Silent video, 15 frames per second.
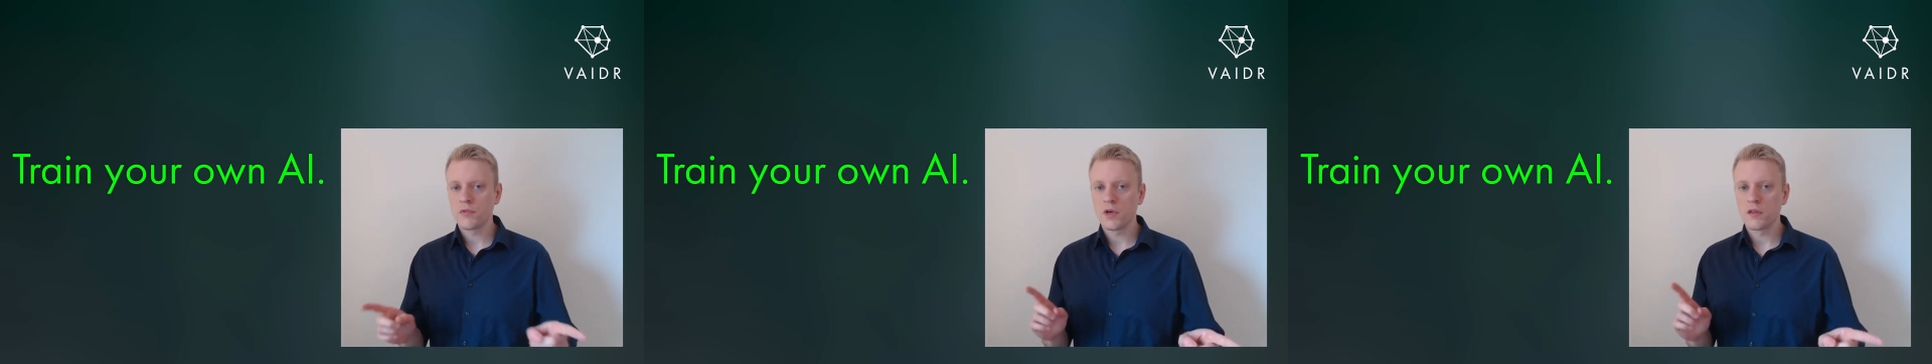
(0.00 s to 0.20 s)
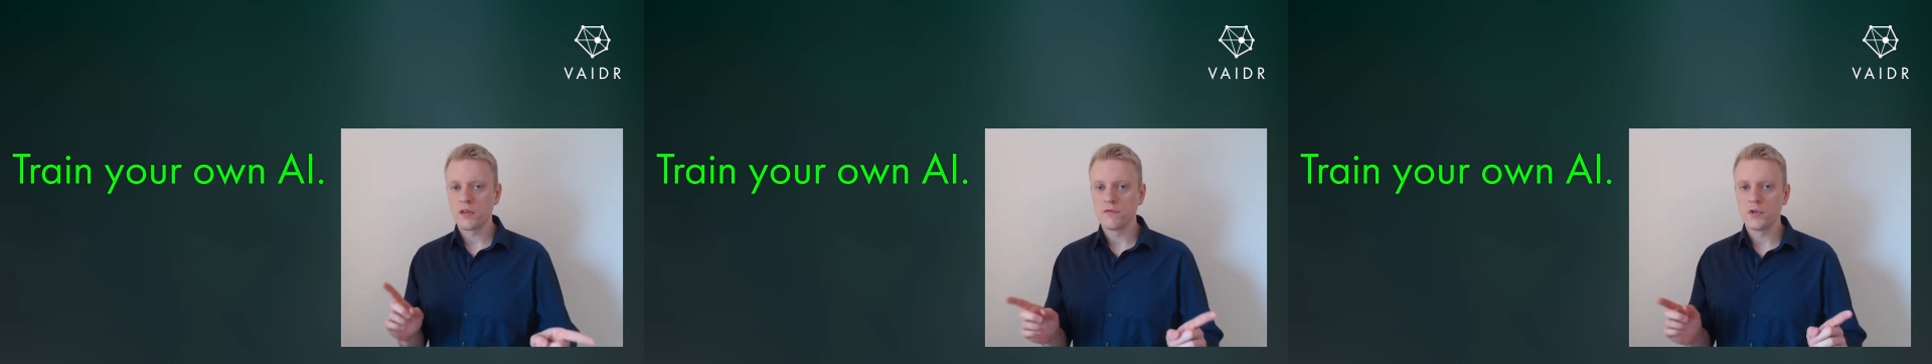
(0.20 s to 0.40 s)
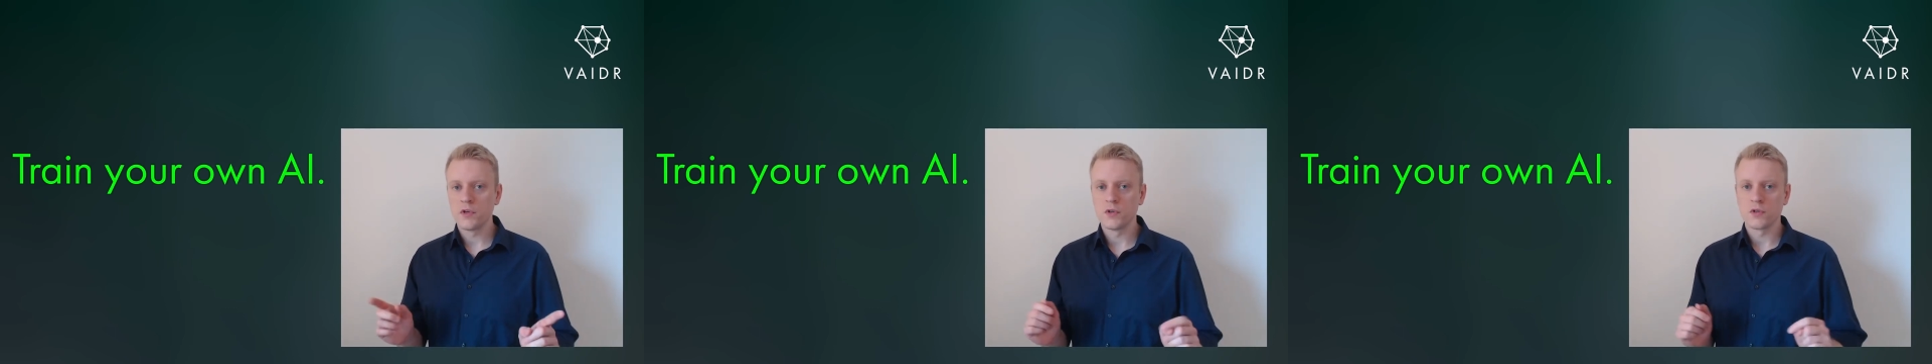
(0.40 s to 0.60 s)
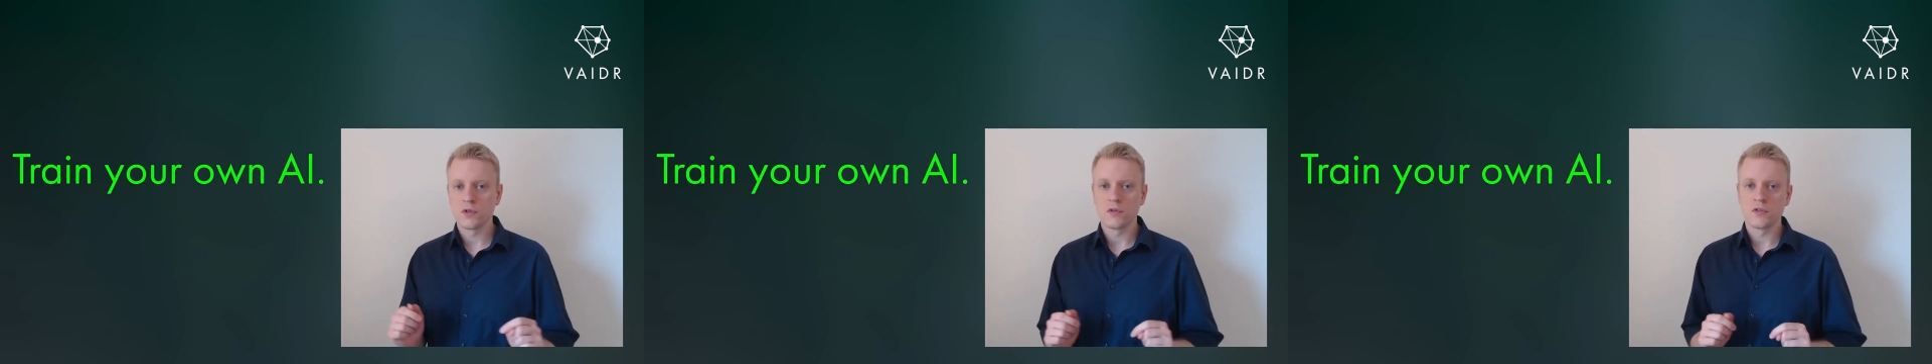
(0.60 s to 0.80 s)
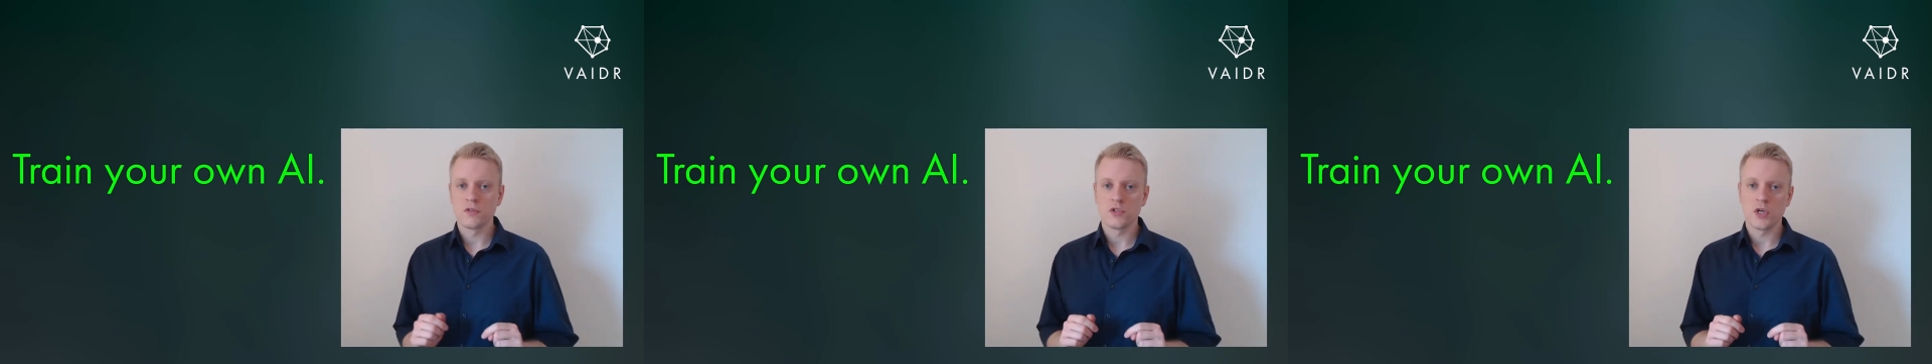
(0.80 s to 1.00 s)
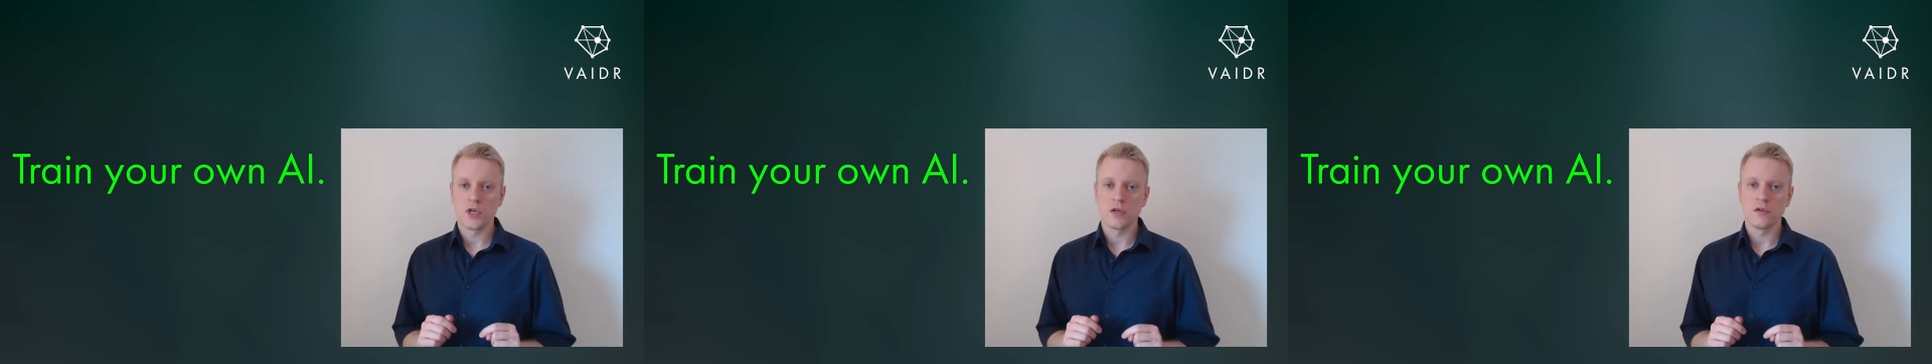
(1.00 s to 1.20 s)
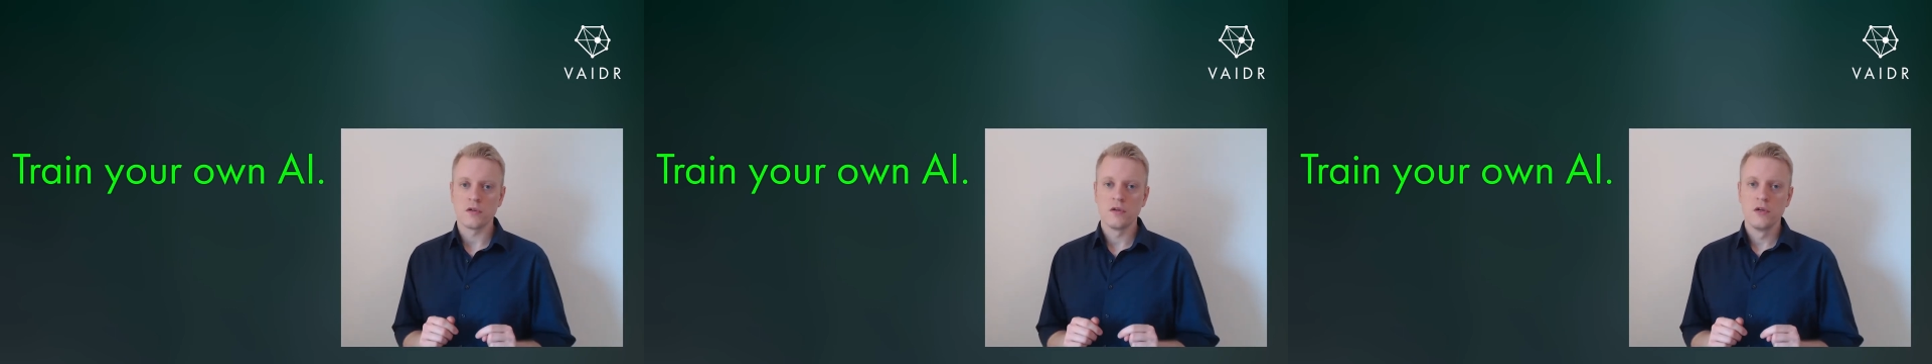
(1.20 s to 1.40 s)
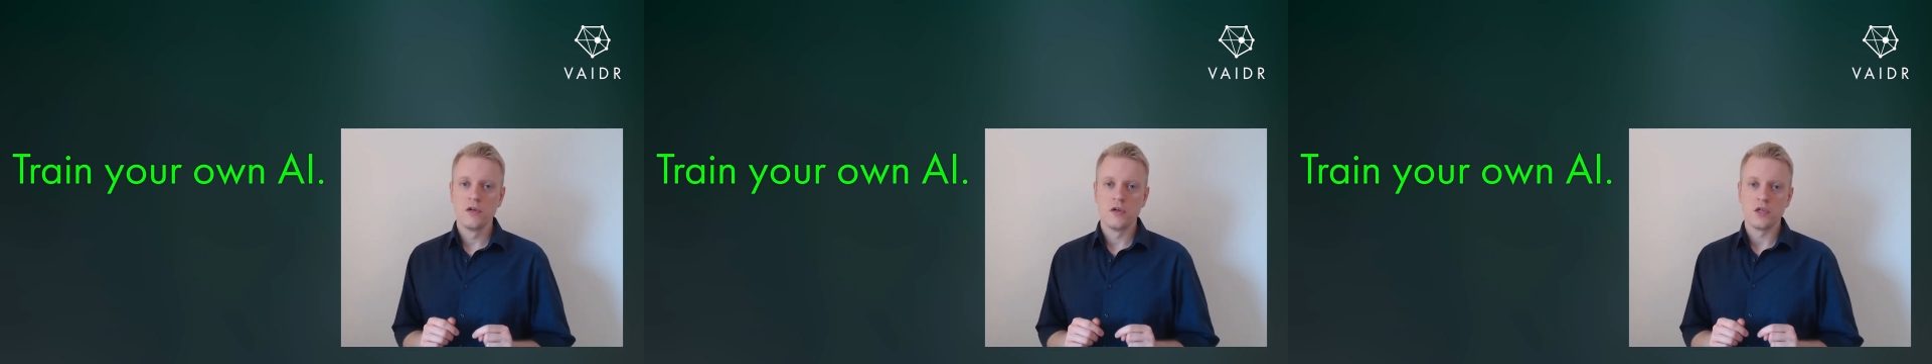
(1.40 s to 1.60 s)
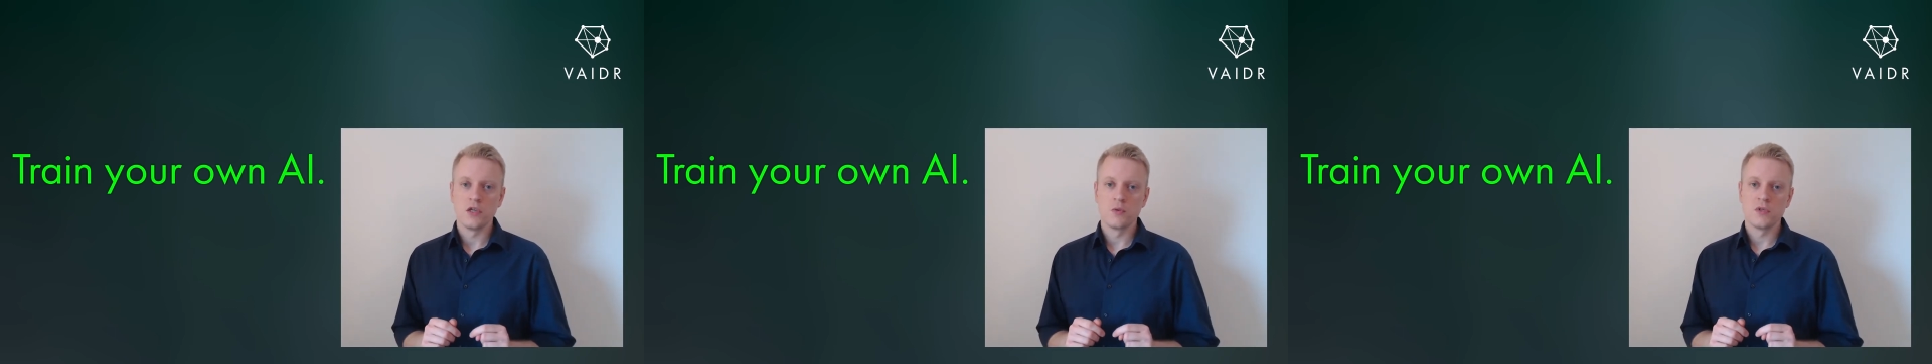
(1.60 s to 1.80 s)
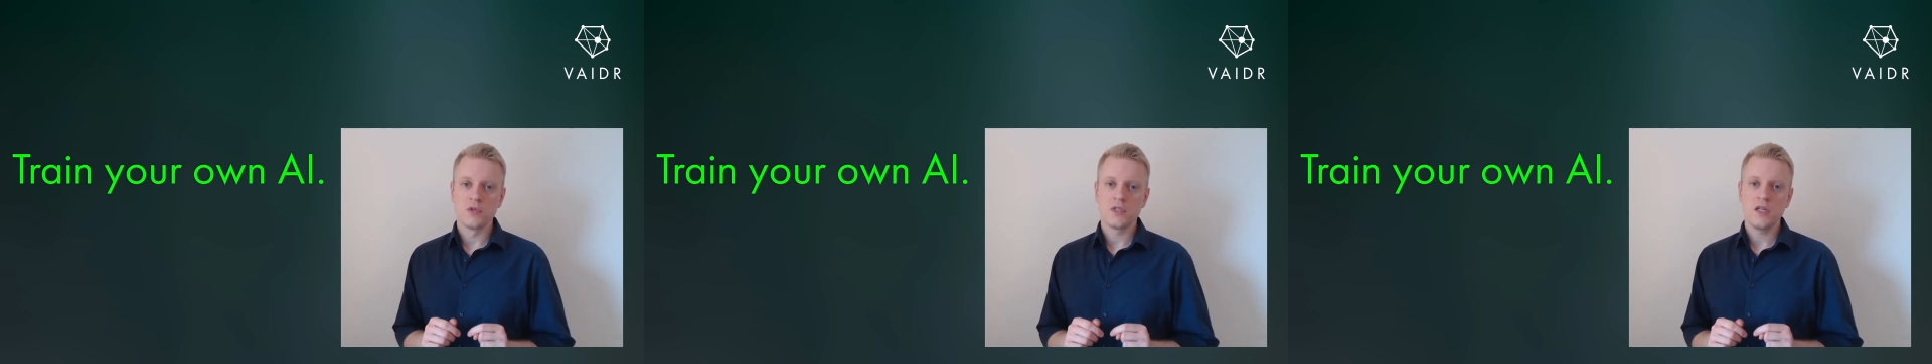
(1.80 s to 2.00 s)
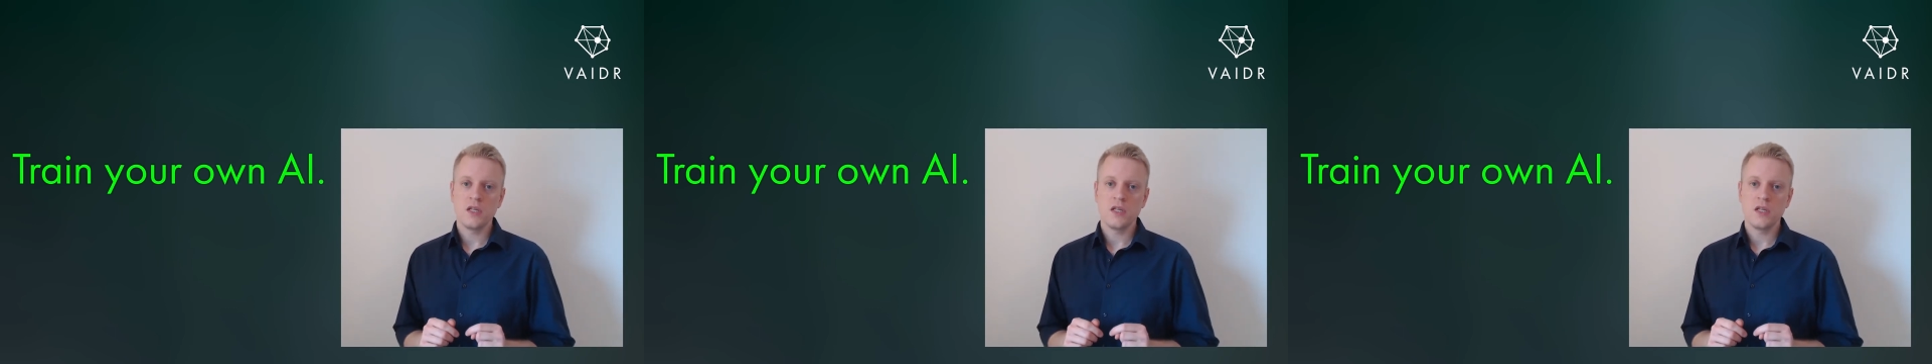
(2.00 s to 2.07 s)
videos on this channel, you will see that